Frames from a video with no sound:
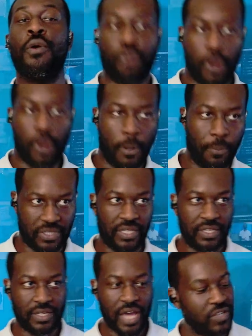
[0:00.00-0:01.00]
I think that just
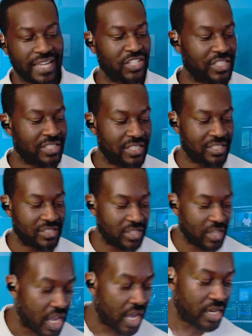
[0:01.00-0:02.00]
deserves another
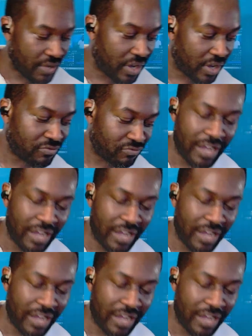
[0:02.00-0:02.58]
round of applause.